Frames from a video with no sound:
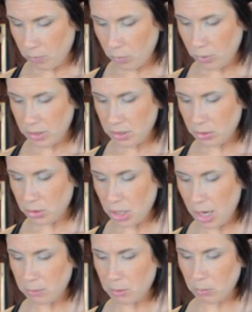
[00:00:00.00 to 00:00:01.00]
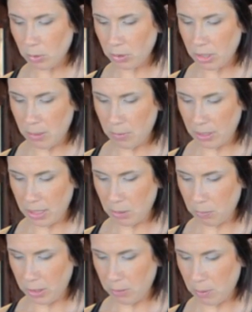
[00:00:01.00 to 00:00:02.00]
Once they're chopped and broken up, I kind
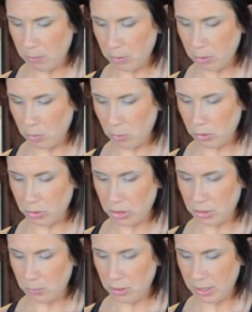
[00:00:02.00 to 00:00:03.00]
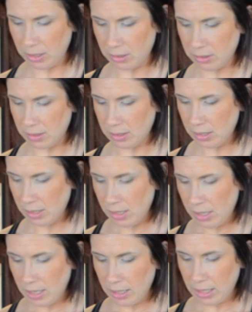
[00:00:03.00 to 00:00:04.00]
of break them up a little more just because,
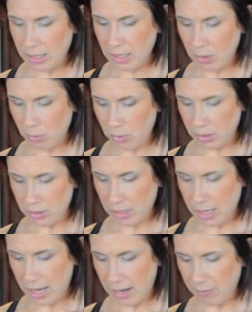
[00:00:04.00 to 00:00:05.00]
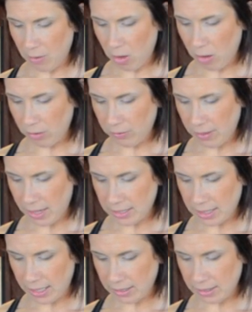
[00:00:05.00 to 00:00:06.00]
again, I want to have all of that
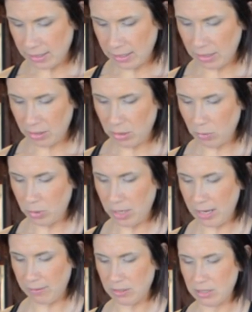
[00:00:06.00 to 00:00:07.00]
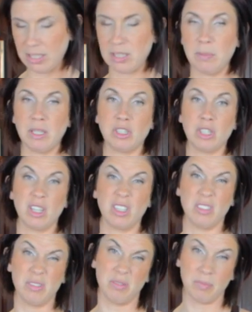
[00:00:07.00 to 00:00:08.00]
taste in there. I don't want to have just this big chunk
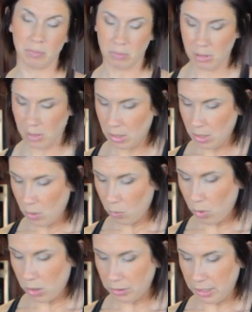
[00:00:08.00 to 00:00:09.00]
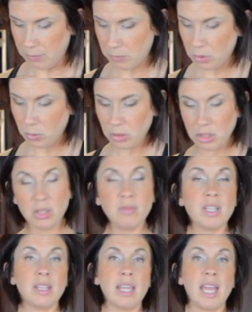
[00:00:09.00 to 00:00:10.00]
of walnut. So once you've
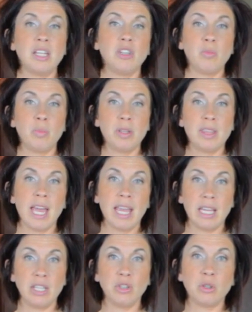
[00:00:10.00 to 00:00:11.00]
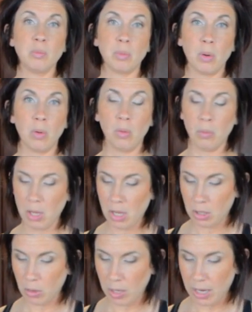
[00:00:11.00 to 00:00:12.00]
done that and you've put that in your bowl,
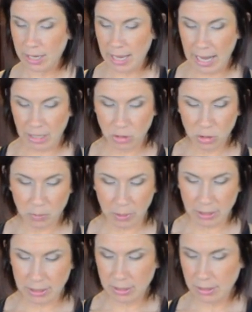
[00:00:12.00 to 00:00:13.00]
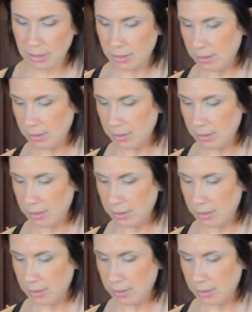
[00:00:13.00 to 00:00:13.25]
go ahead and add your spices.